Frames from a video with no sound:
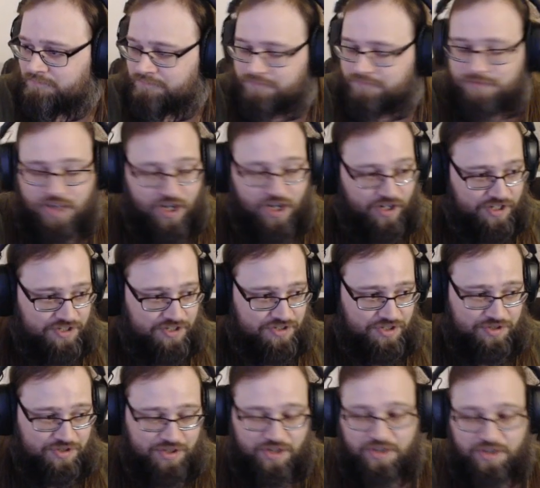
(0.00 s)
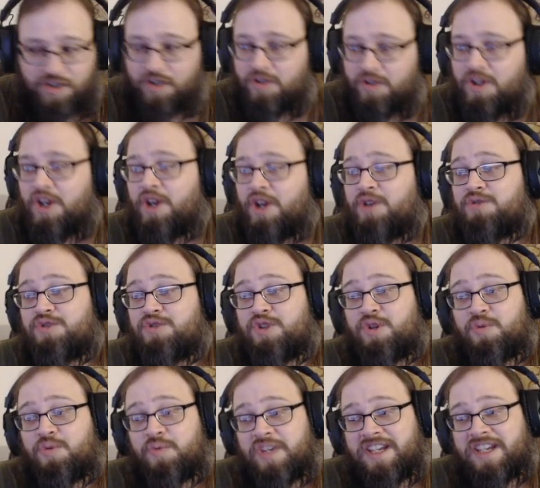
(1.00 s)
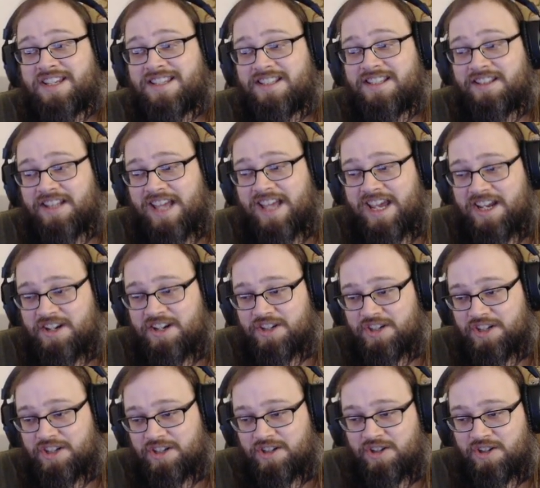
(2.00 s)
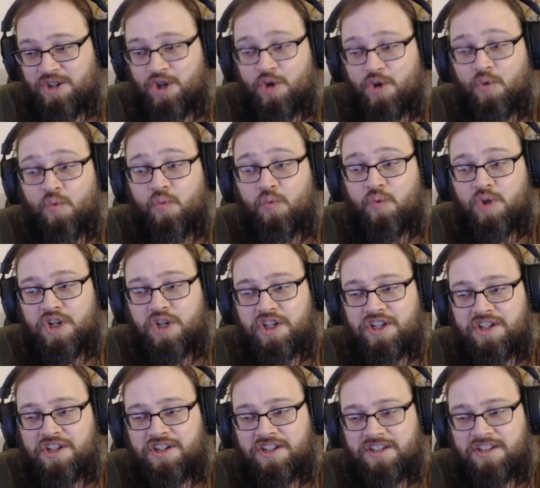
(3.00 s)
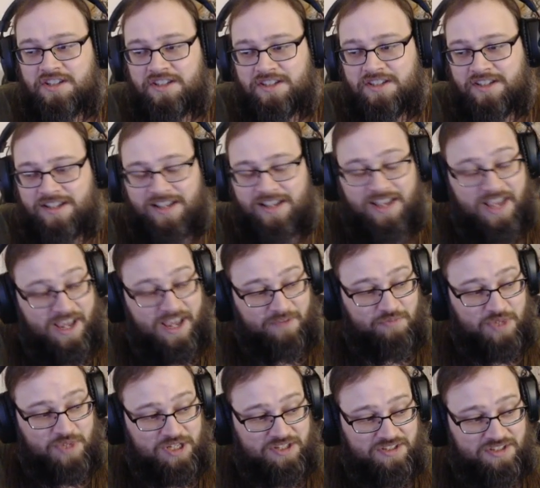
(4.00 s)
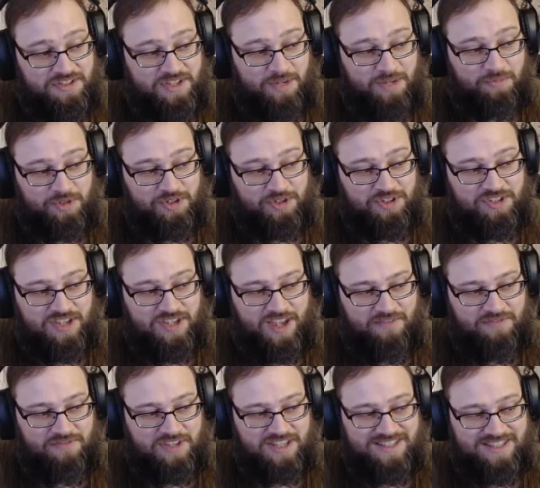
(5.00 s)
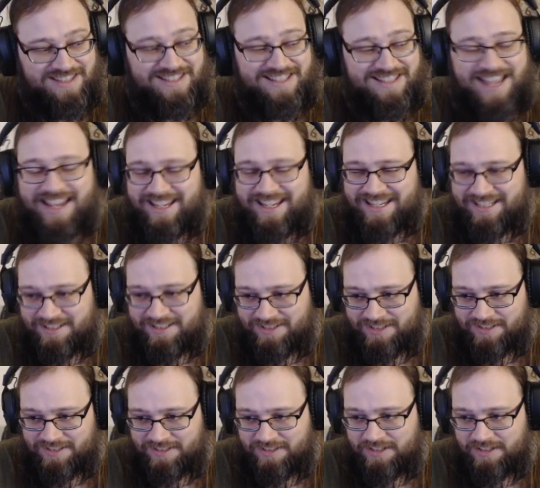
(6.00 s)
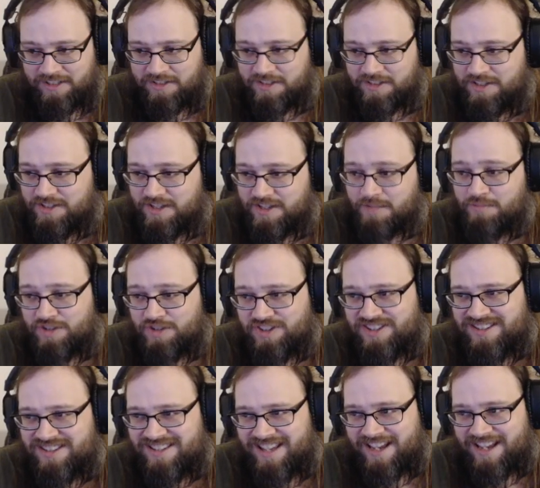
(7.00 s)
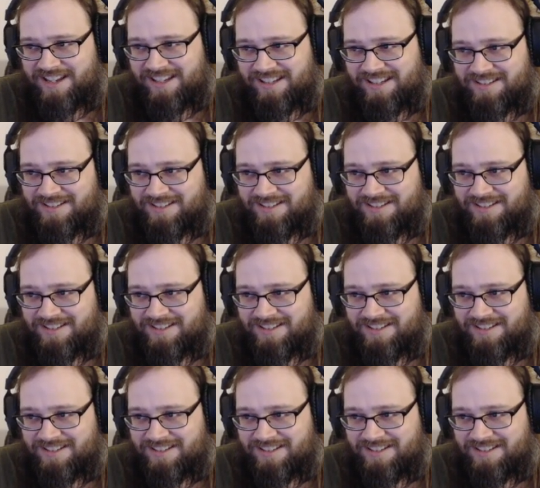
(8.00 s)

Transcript: Argus Eternal. 2 weeks later would have been December 2nd. December 2nd.